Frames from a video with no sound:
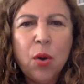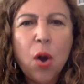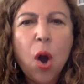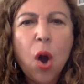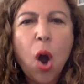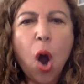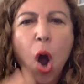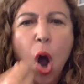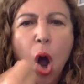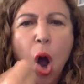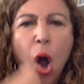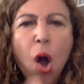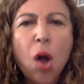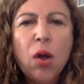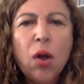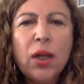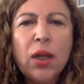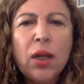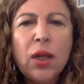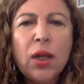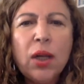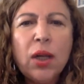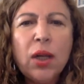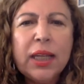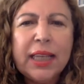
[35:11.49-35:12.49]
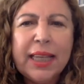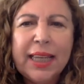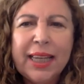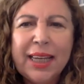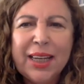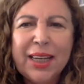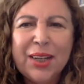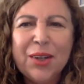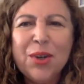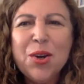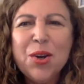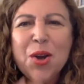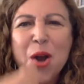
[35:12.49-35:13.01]
All
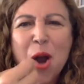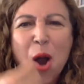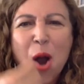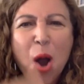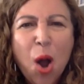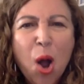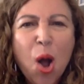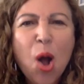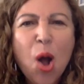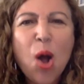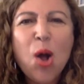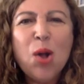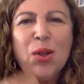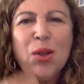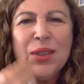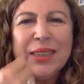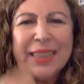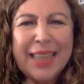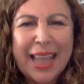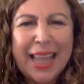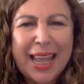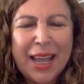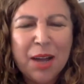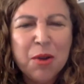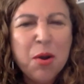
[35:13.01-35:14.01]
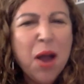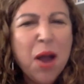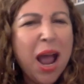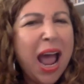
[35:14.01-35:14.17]
here, all now.